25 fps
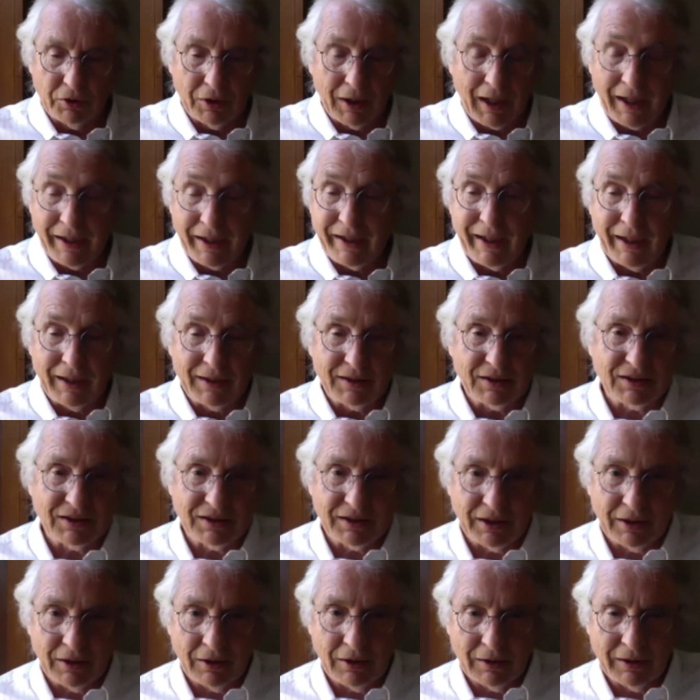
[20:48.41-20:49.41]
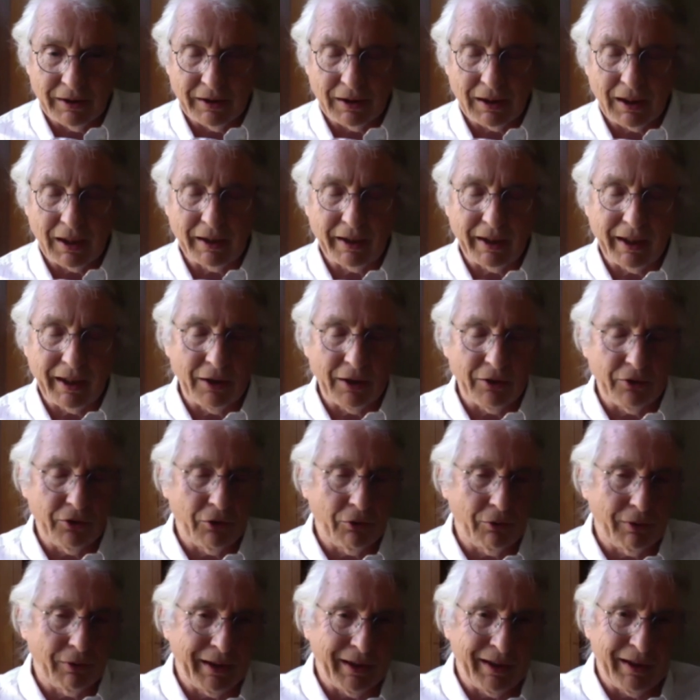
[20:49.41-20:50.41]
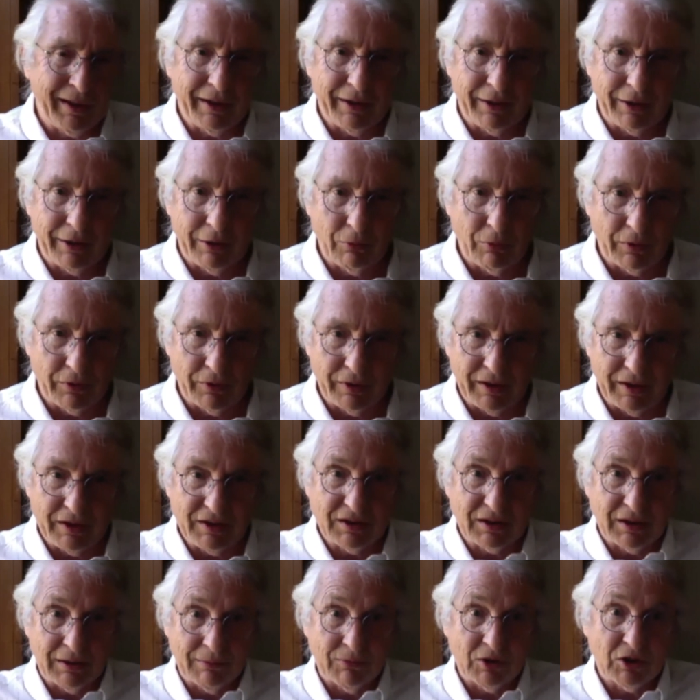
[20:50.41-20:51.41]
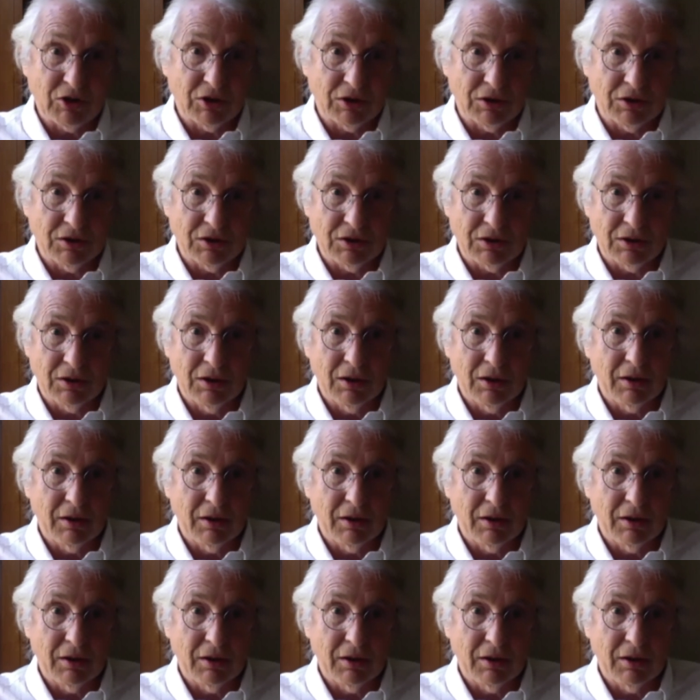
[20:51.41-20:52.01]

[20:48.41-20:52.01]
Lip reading: I can't sell it. I can't do anything with these images.